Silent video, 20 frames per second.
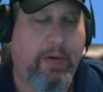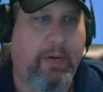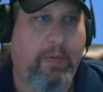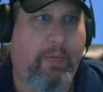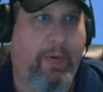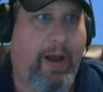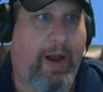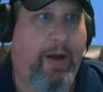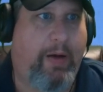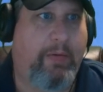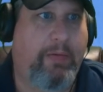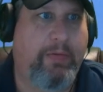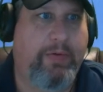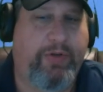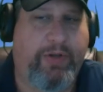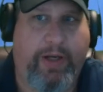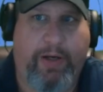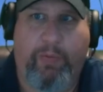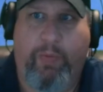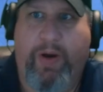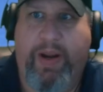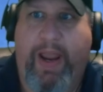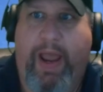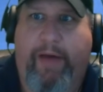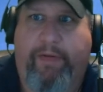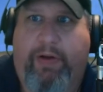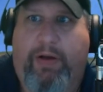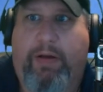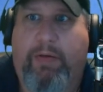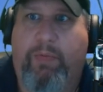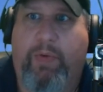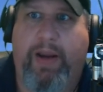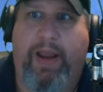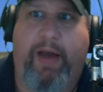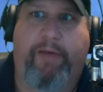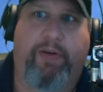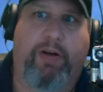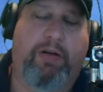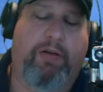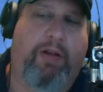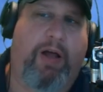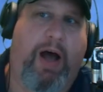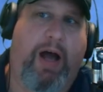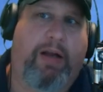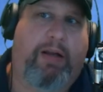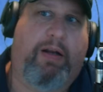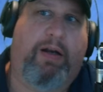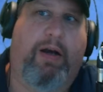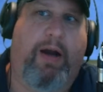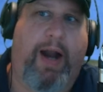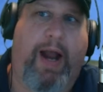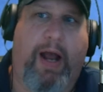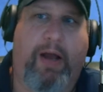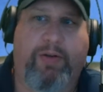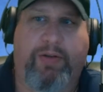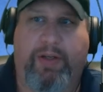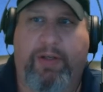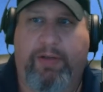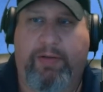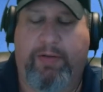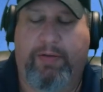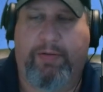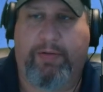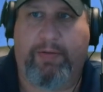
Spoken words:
Wow. See, we have a clock in our house that's,